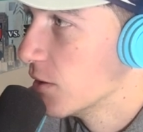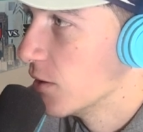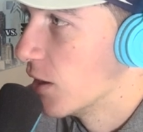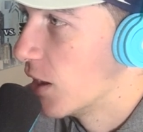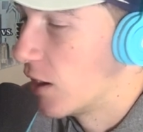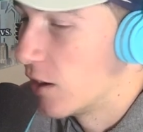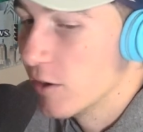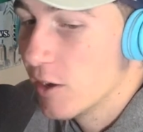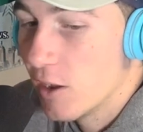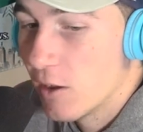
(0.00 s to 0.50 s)

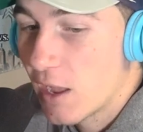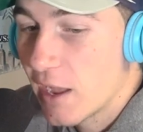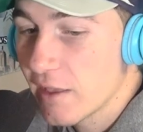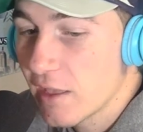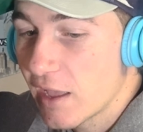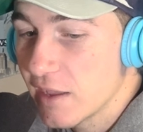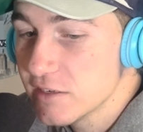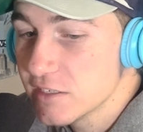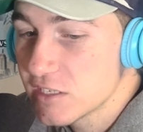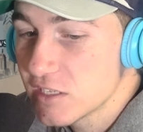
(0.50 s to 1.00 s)
I don't know.
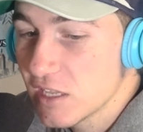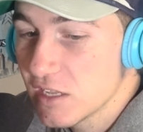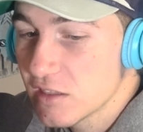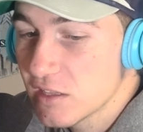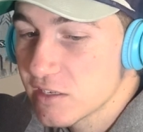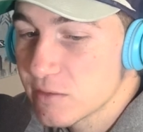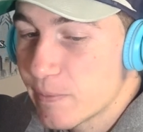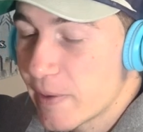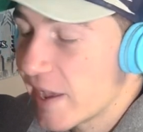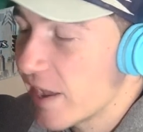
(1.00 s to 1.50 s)
I just think
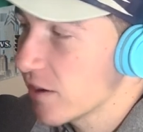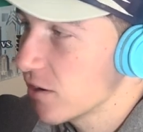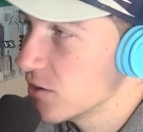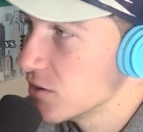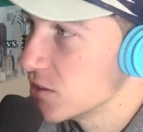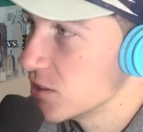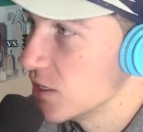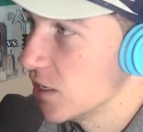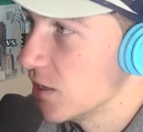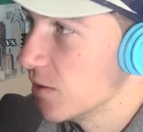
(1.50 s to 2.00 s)
this
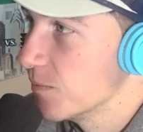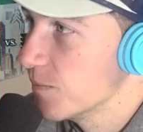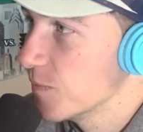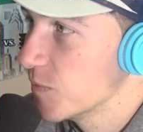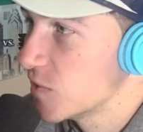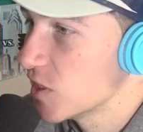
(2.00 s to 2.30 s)
Packers team,